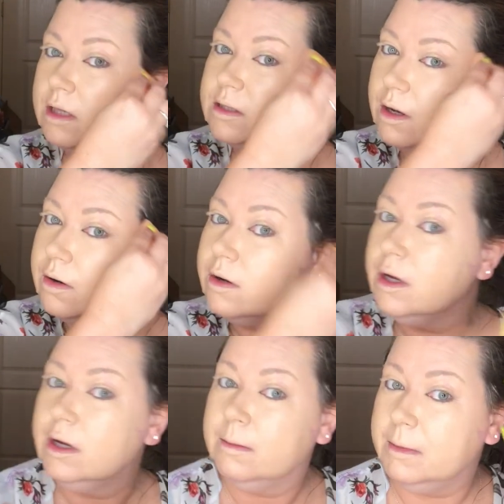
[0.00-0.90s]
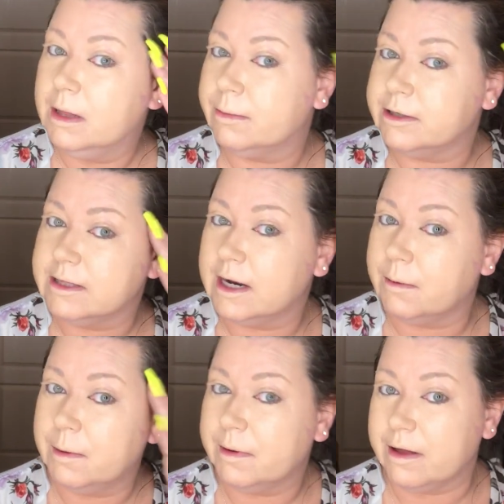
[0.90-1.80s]
So me and the person that
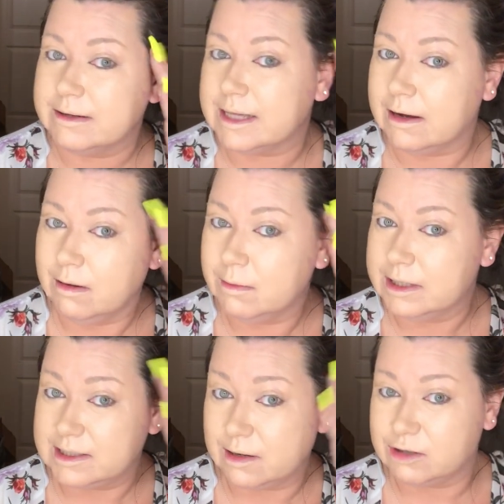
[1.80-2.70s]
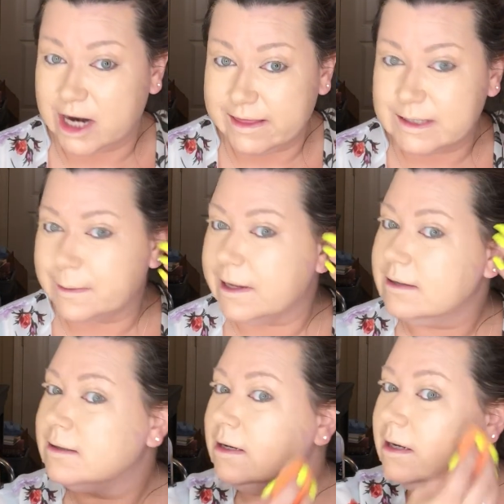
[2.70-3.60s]
I went with, I was like, oh, well, let's go try this
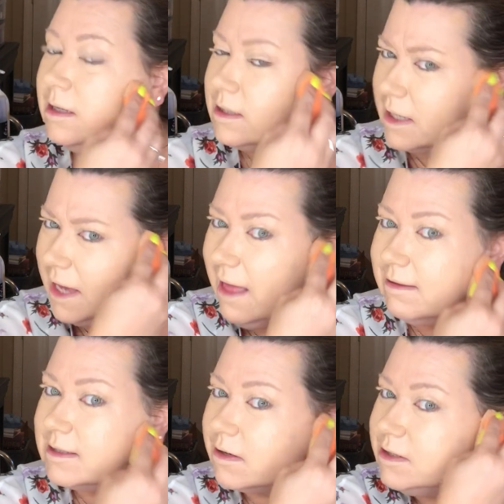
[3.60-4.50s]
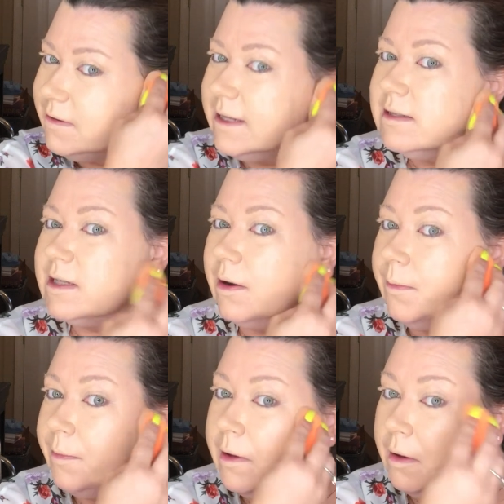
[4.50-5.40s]
place. He's like, yeah, let's go do it.
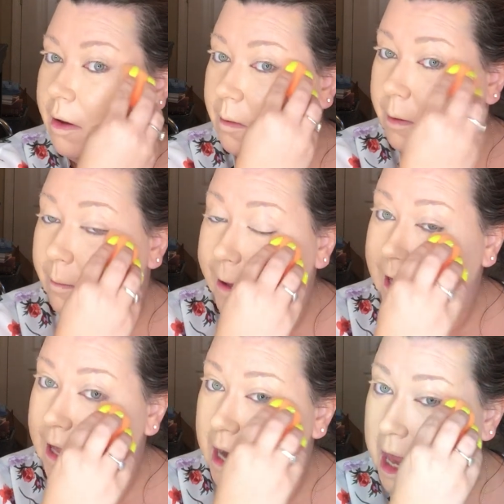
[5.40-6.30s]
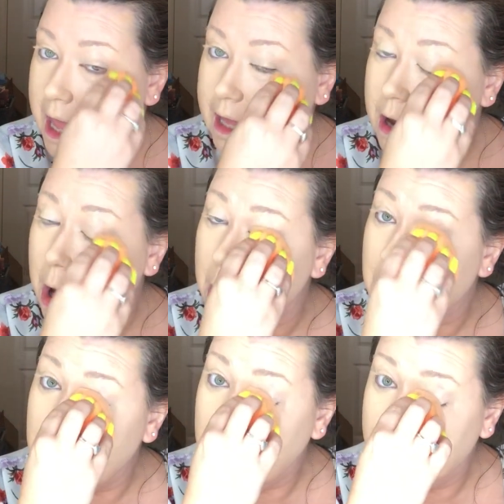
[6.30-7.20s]
So we went, and
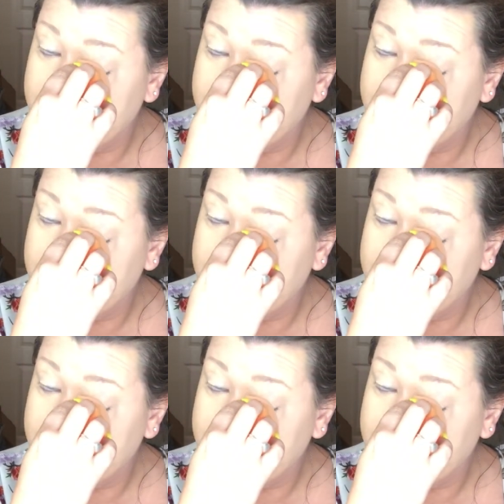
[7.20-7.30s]
oh